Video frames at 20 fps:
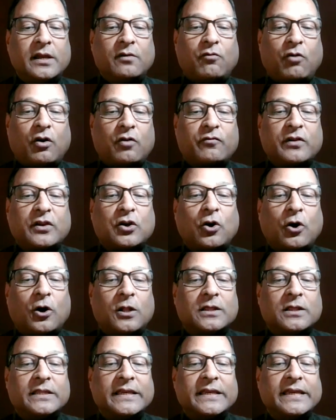what we
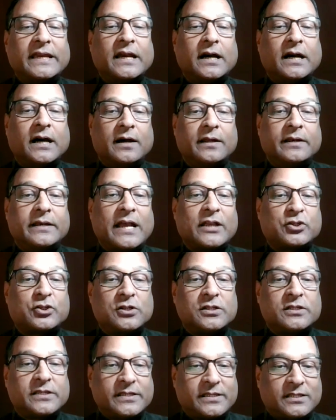call the
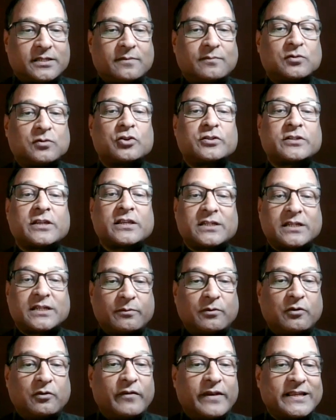natural systems or
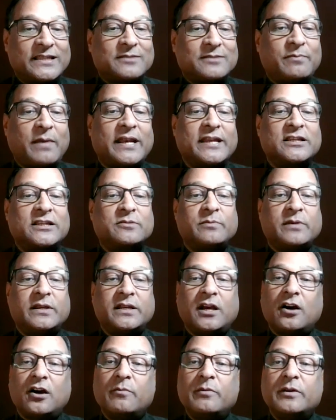sustainable waste
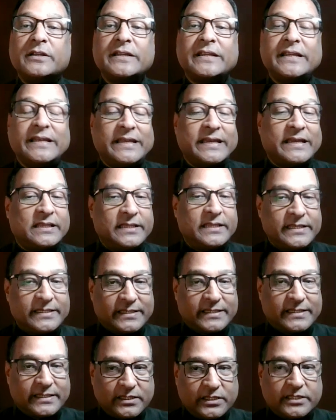management, urban greening.
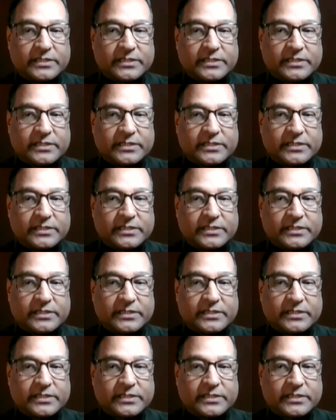This